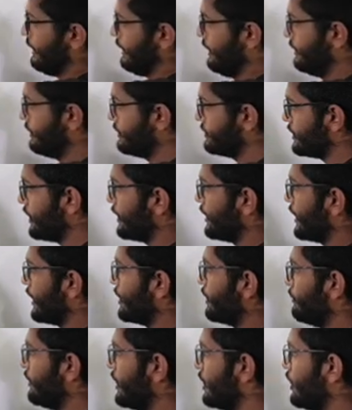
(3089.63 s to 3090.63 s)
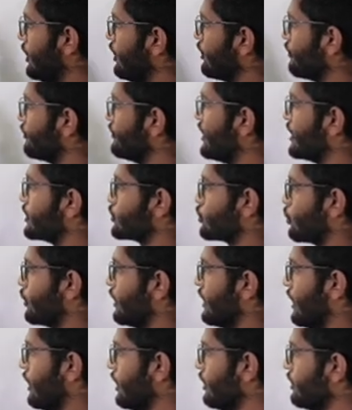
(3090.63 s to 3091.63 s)
Inside at the middle of that
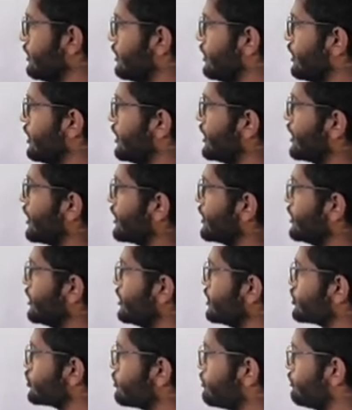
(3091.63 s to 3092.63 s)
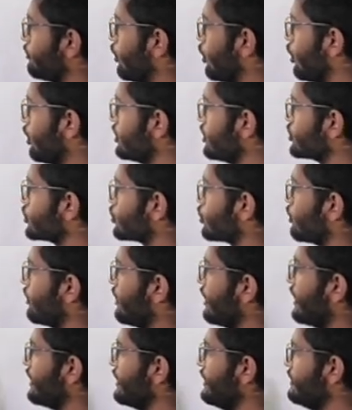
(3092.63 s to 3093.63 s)
square, another small
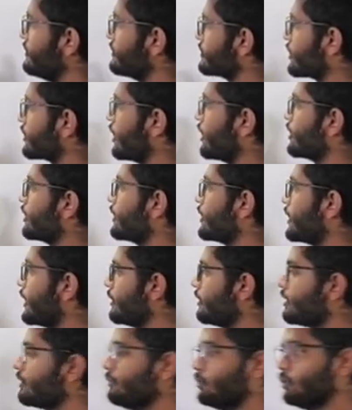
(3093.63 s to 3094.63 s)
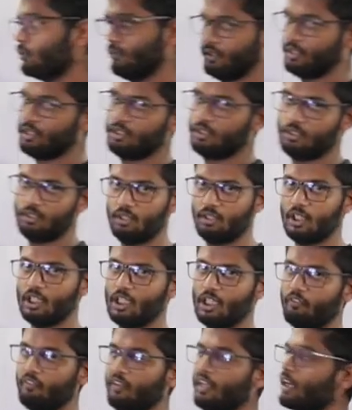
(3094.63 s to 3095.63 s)
square is cut and removed.
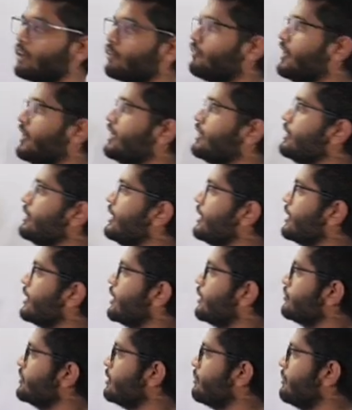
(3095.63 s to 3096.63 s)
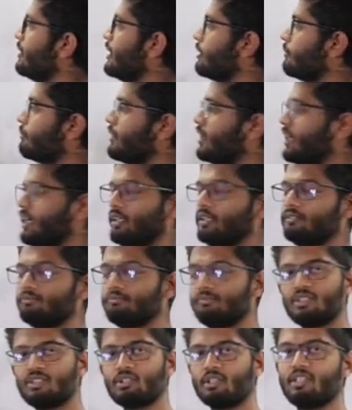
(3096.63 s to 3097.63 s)
We have to find the area of the remaining part.
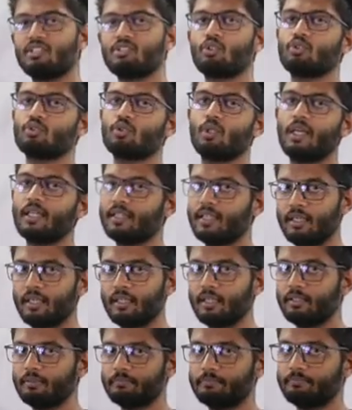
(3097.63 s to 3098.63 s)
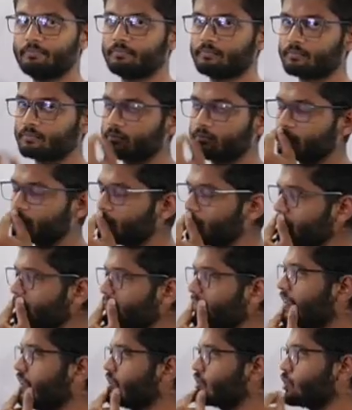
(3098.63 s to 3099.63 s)
This one is also like that.
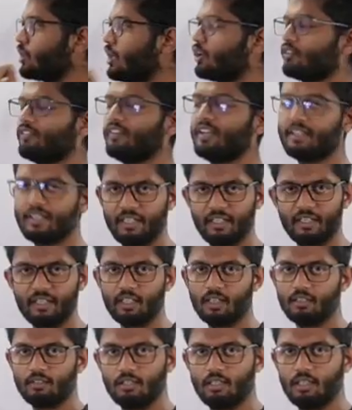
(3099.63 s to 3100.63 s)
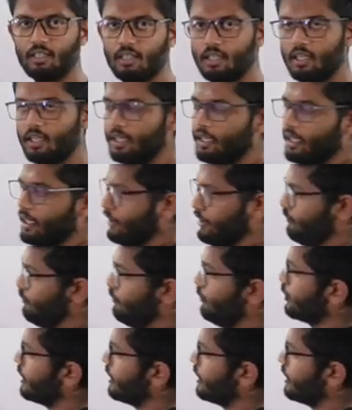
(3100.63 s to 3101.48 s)
So how to find the area? If